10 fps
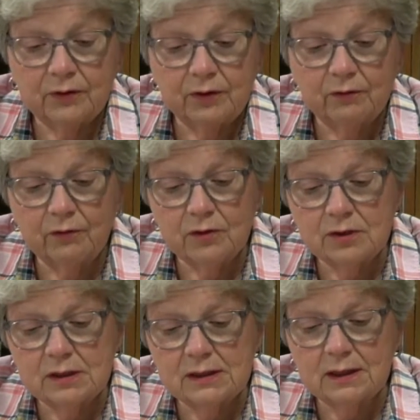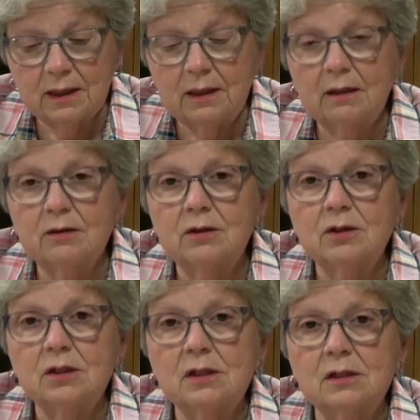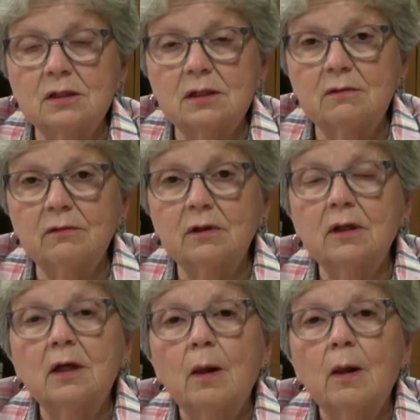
and the verses say here that Jesus even,